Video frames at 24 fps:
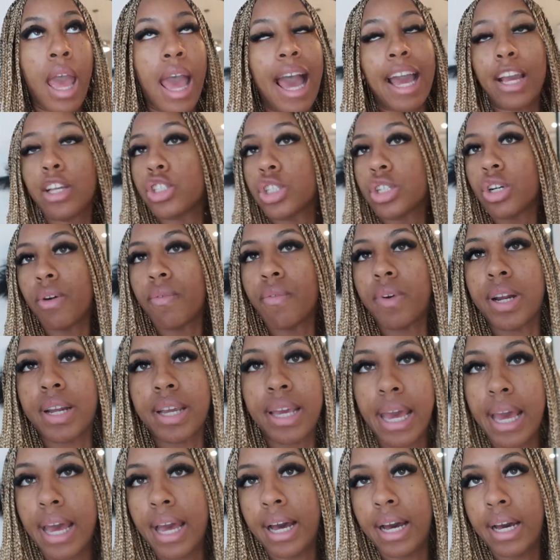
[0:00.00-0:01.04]
I usually go for a
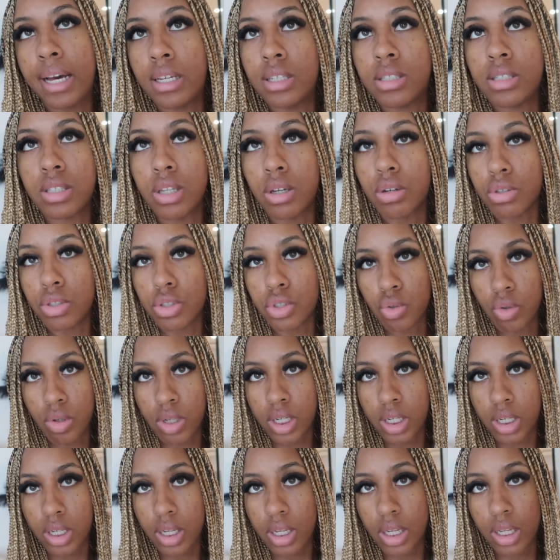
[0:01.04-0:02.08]
cat eye, so
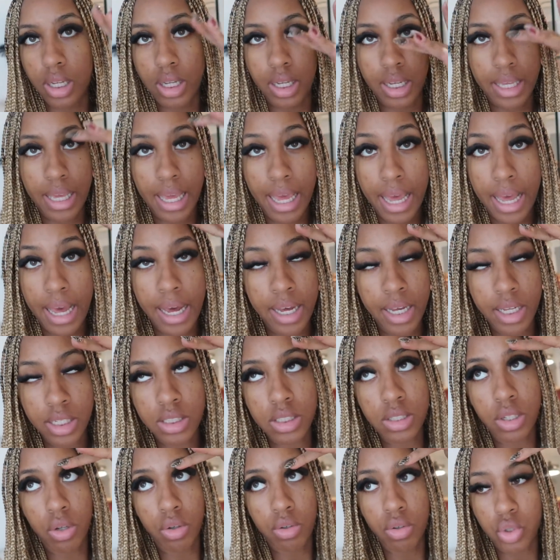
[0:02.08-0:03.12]
short, a cat eye,
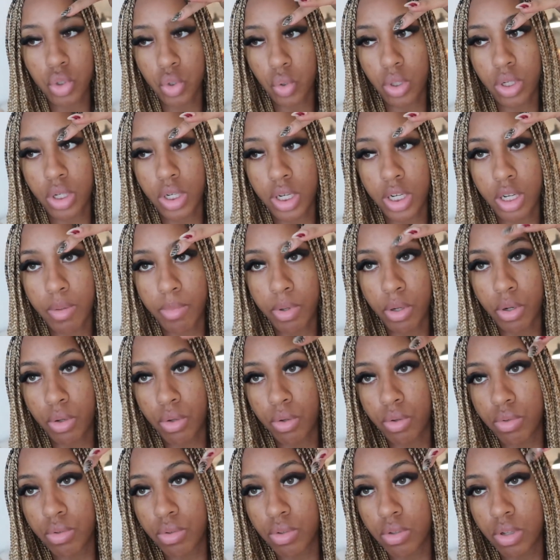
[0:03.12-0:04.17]
so shorter in the
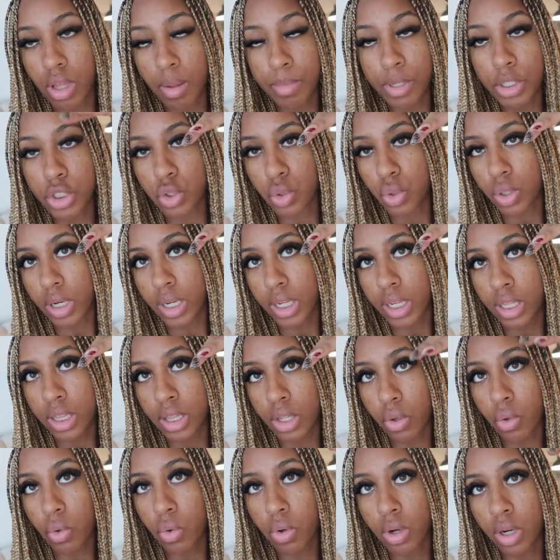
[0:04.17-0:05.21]
middle. I mean, shorter in
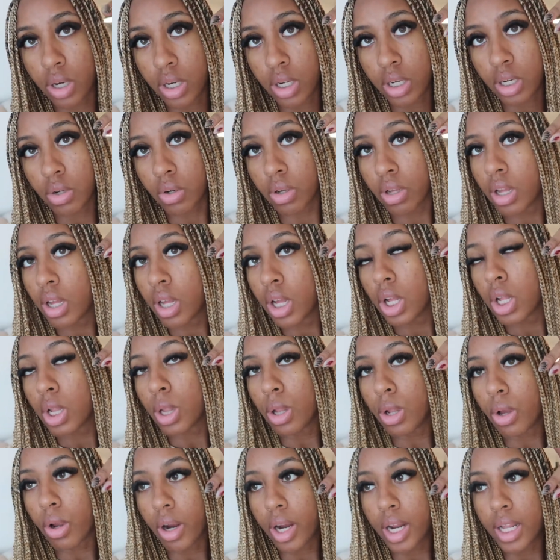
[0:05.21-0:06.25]
the corner,
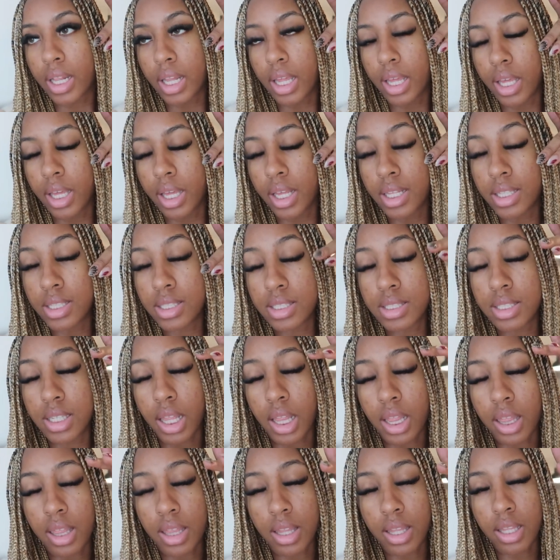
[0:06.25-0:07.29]
longer in the ends,
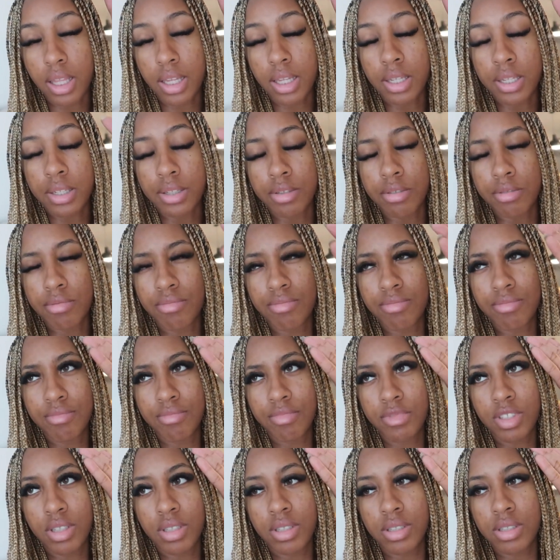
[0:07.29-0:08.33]
and then
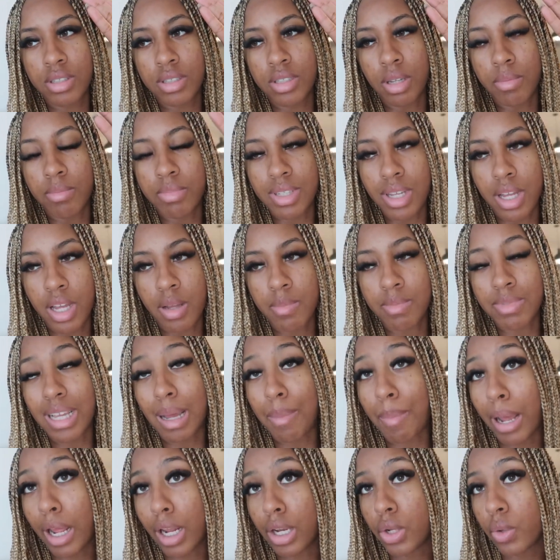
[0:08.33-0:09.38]
sometimes I
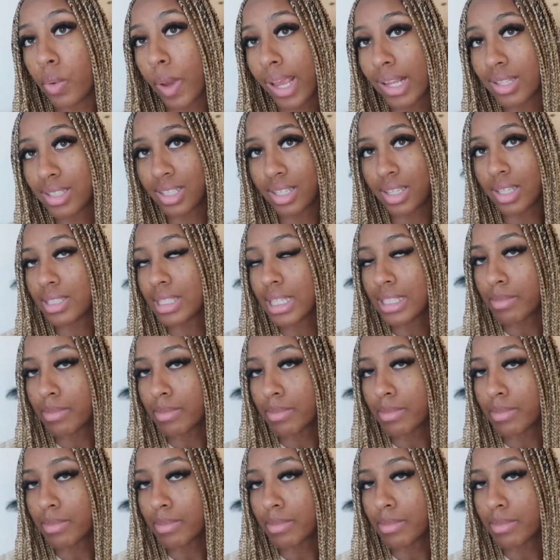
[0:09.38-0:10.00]
might do 18.